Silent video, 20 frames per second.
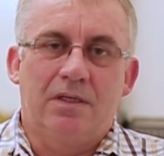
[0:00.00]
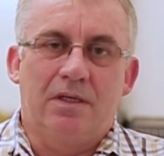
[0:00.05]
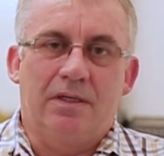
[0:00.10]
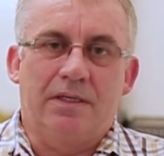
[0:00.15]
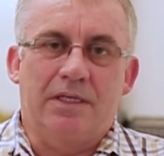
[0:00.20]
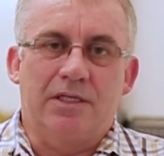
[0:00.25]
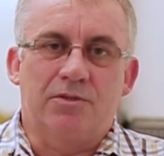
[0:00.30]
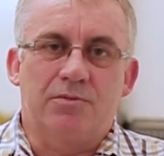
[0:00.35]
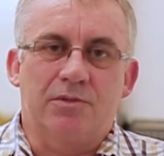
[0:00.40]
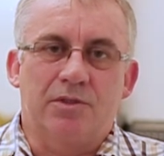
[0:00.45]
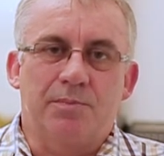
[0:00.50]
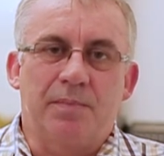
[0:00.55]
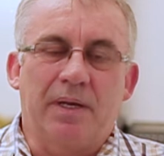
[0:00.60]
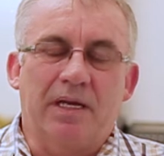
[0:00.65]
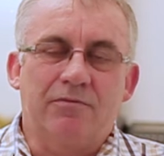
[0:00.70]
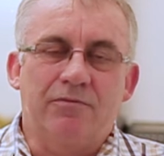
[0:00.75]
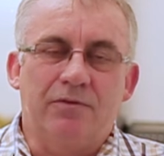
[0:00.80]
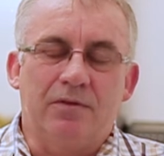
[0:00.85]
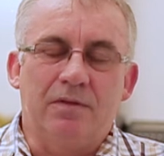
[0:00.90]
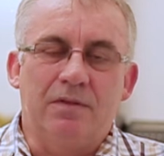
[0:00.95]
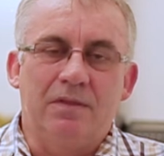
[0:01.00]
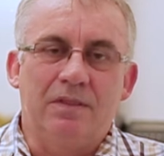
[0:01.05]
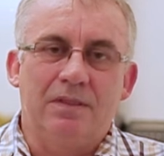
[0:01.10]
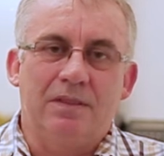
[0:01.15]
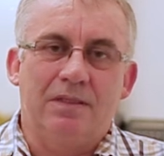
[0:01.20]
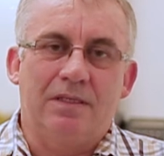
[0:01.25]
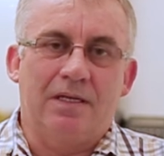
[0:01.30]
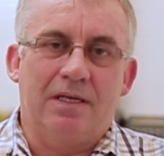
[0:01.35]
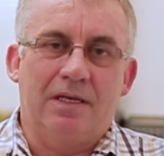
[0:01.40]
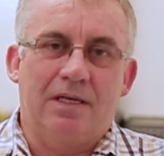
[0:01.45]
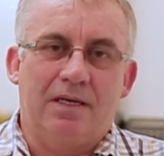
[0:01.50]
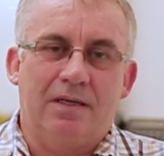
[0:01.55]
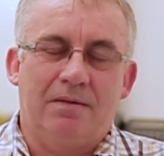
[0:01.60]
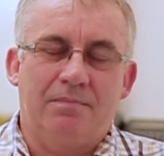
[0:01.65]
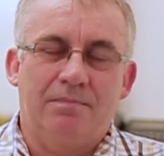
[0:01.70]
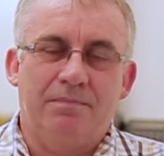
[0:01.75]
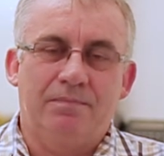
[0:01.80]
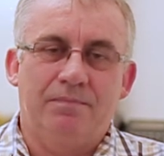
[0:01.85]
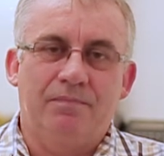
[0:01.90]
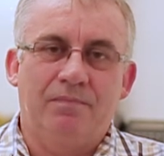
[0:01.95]
I guess, respectful
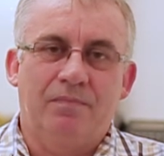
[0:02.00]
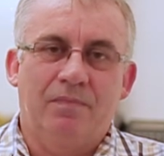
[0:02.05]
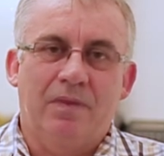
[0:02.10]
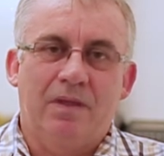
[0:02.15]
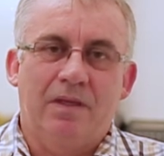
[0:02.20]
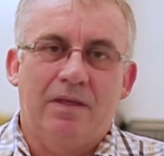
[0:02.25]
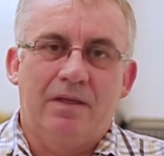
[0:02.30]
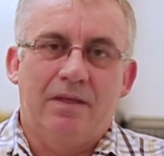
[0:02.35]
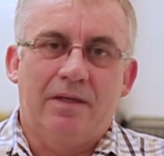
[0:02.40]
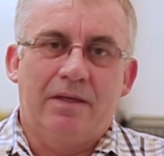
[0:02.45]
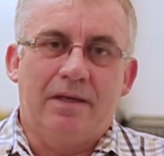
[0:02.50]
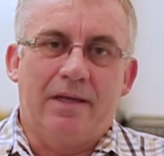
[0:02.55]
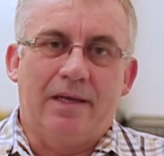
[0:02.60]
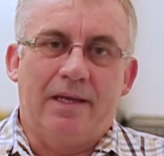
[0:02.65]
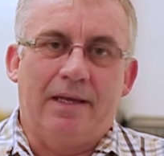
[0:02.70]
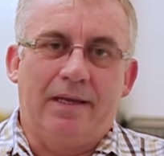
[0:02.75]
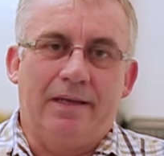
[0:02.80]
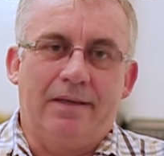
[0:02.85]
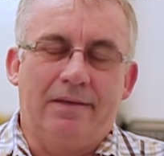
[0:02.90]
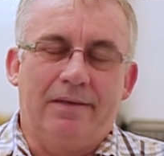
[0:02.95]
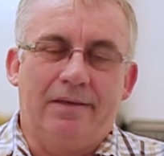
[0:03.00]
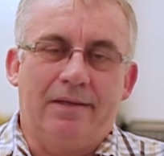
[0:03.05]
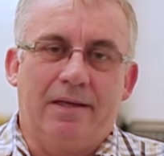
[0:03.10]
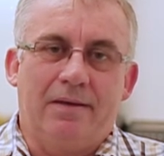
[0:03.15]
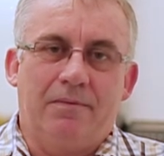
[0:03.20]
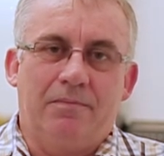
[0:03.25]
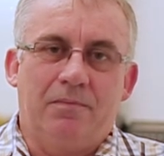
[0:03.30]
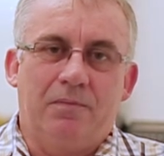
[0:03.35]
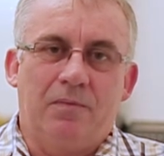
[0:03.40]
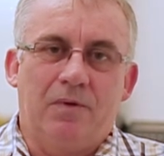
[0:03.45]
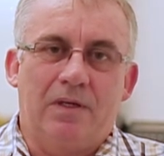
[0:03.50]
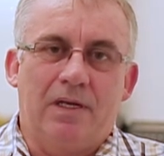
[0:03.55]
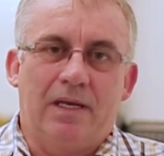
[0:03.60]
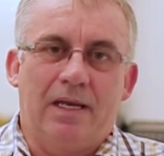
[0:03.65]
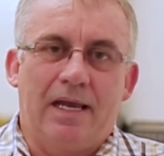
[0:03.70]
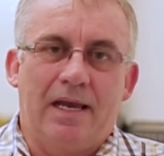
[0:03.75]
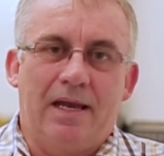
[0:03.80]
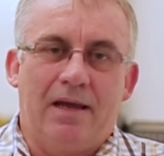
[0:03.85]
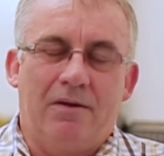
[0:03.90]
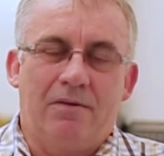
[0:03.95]
and would
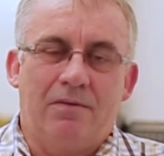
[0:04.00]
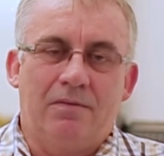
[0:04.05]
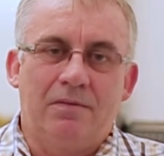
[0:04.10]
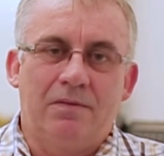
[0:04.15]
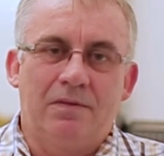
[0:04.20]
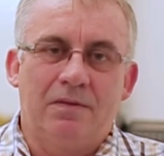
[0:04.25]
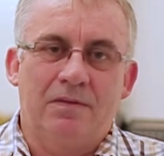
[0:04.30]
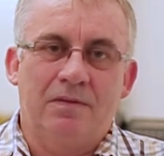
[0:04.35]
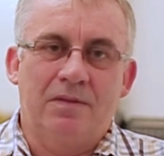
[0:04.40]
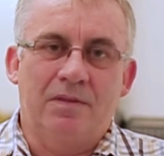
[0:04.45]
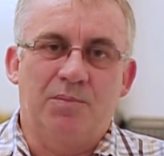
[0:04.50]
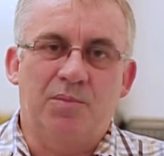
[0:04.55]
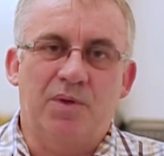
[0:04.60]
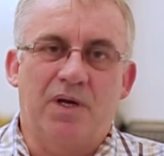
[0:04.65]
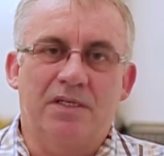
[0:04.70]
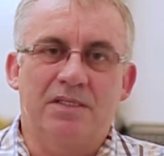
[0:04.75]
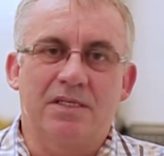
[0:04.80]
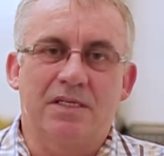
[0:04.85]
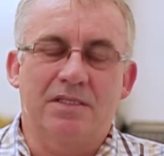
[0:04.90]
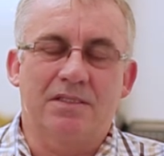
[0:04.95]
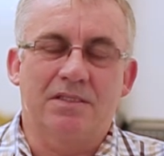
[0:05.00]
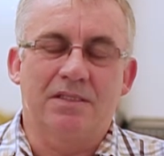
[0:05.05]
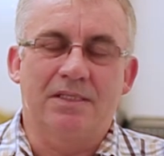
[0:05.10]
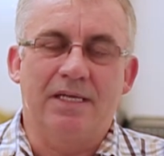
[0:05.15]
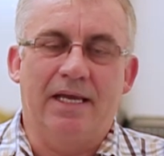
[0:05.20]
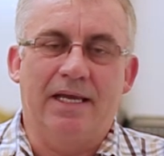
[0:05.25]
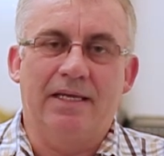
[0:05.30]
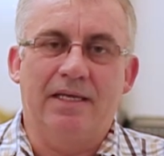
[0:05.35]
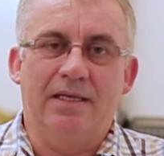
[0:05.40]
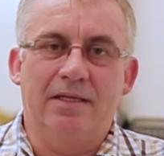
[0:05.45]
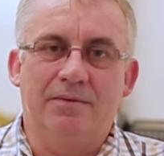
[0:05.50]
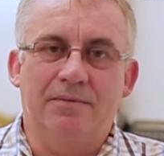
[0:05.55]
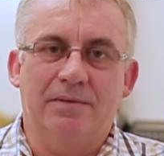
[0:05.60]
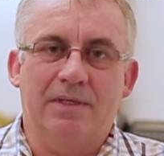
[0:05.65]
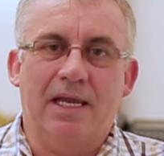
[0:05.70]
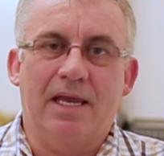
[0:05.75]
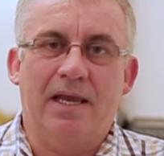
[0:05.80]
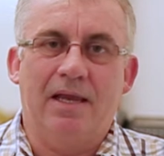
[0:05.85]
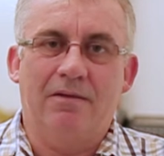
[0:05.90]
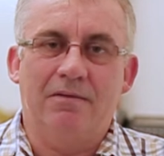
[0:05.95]
allow the process to take into
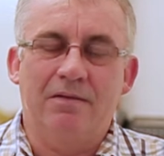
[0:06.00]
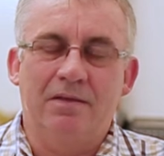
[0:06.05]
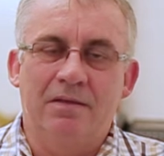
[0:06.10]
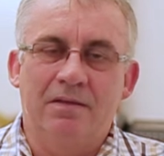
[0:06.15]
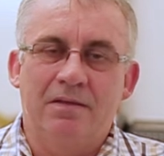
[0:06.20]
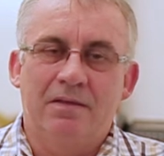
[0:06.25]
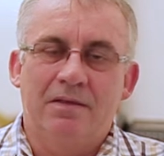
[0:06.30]
account